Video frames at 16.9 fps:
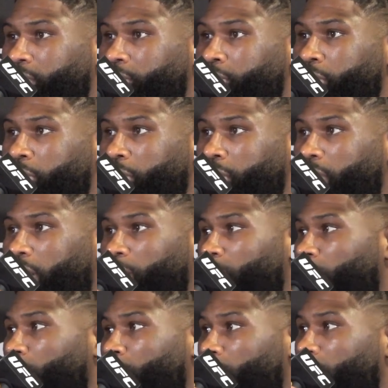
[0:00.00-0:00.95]
So, yeah, I
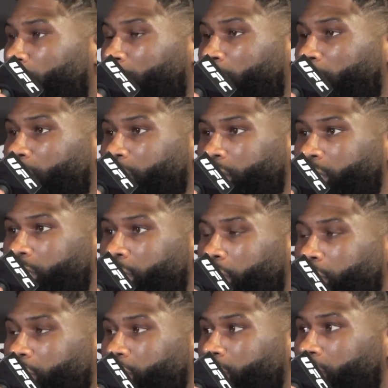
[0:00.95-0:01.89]
won't really be in the
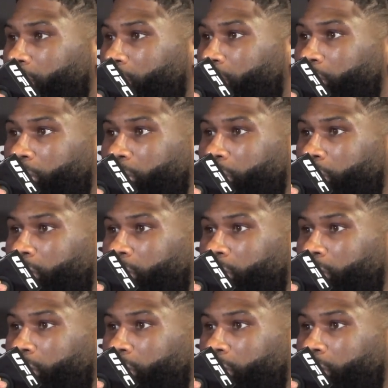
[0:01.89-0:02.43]
gym